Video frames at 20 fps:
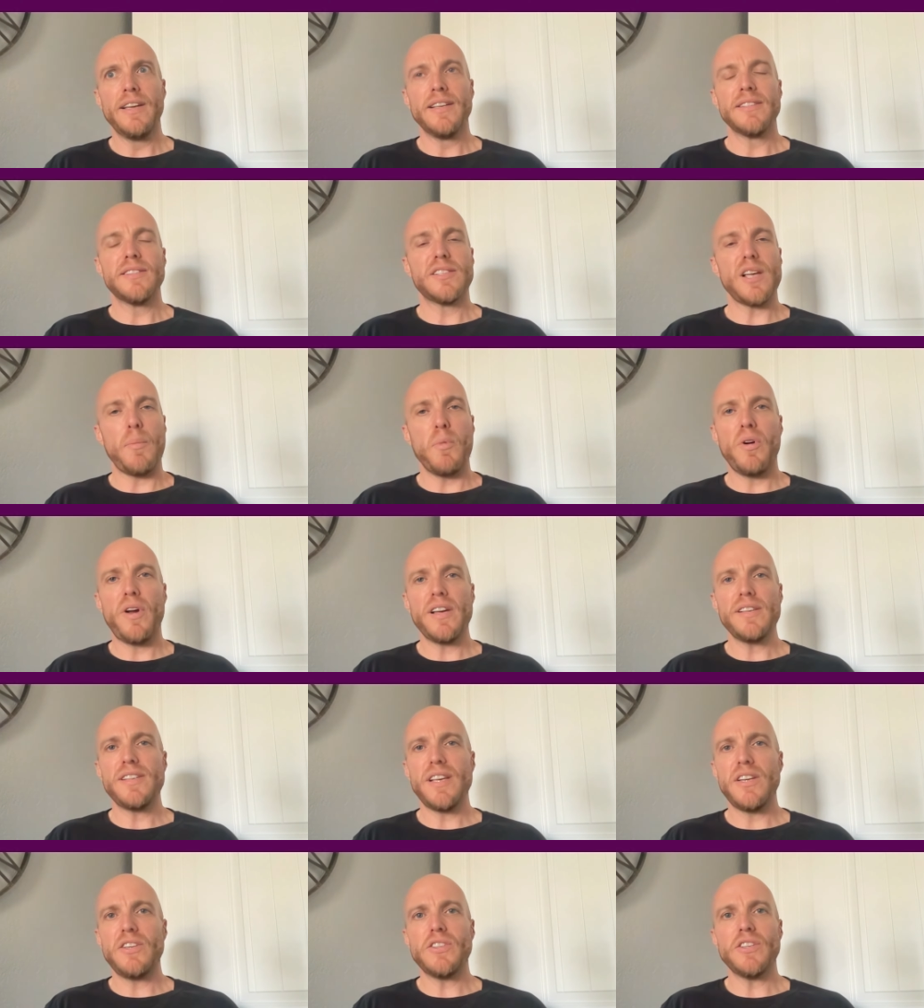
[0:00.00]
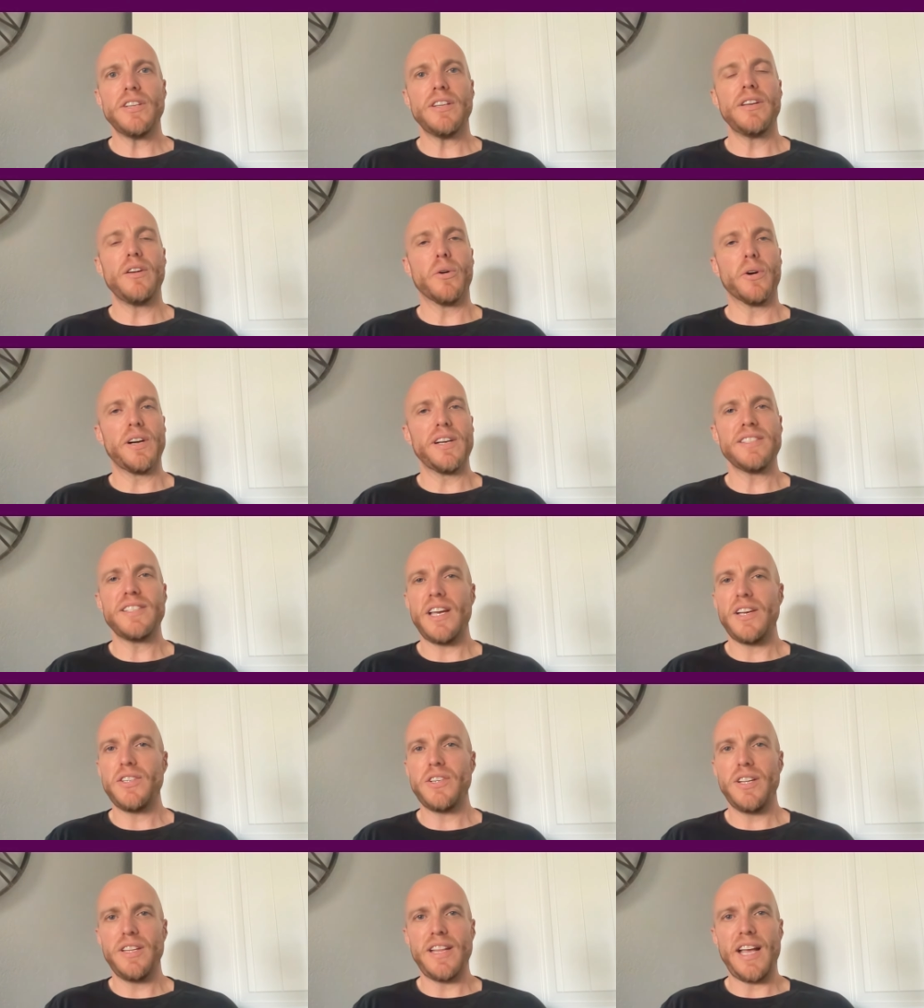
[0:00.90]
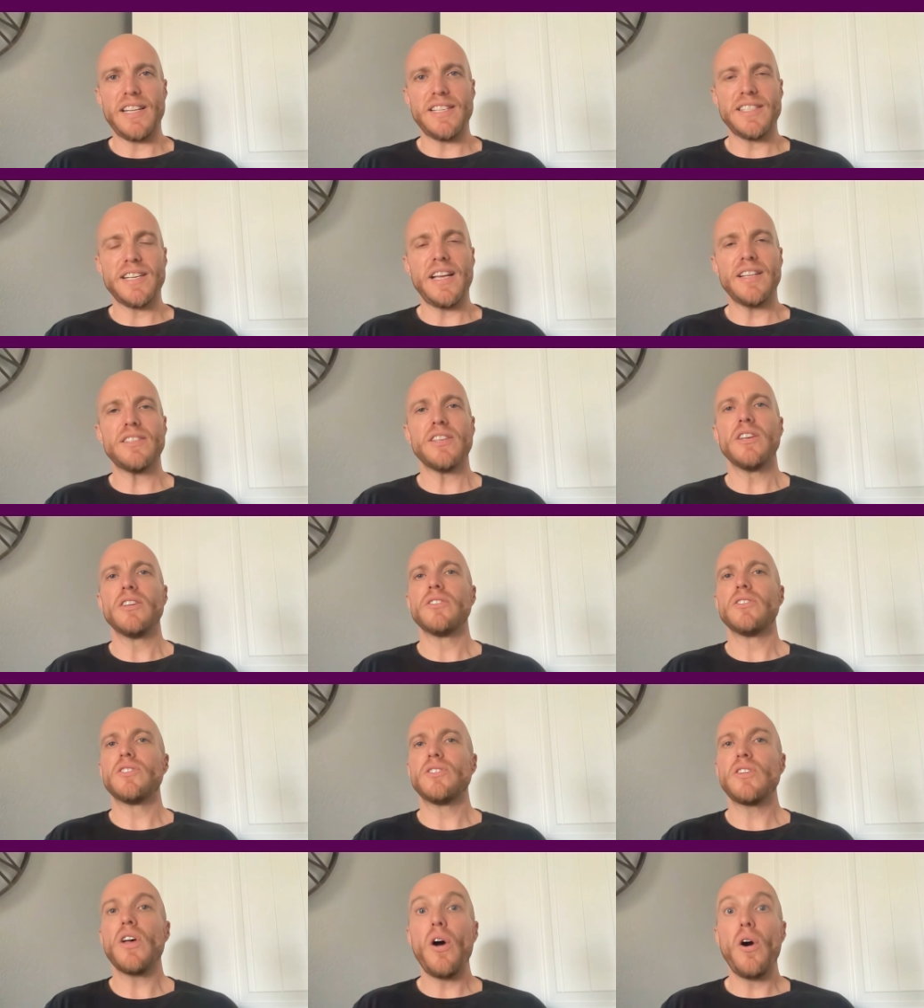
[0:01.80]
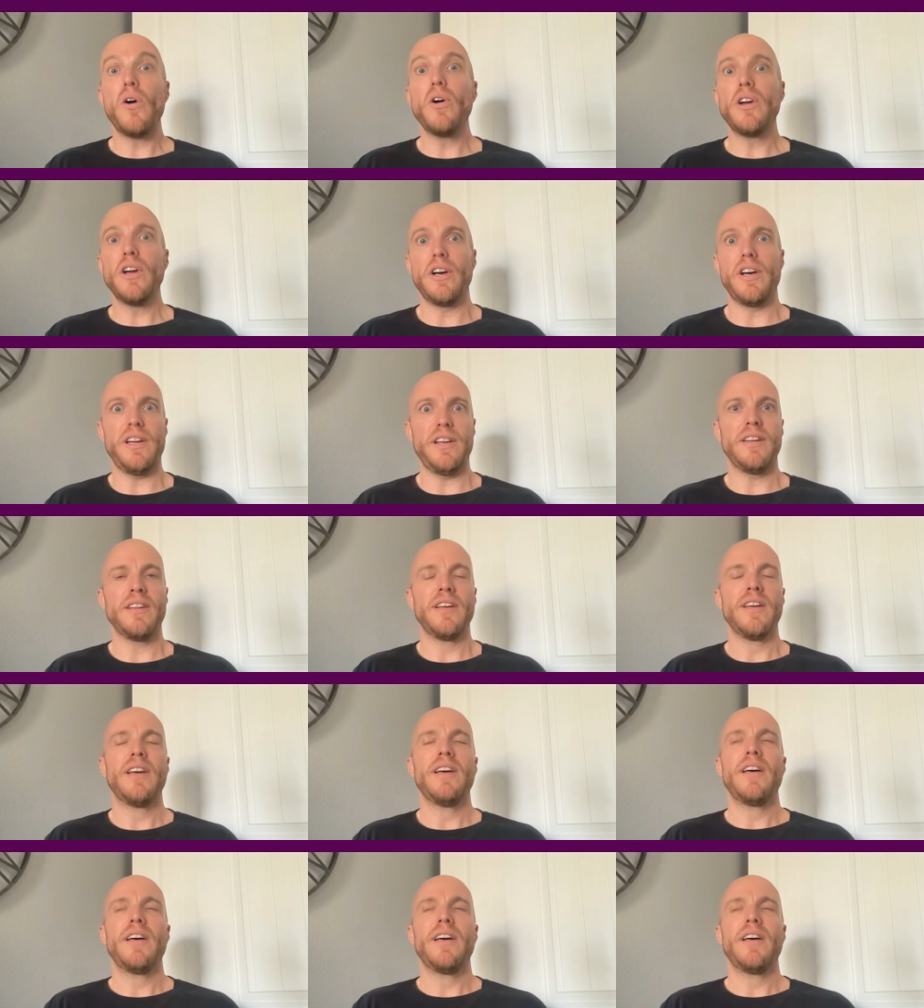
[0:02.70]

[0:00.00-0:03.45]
Summarization, organization in that sense, so good.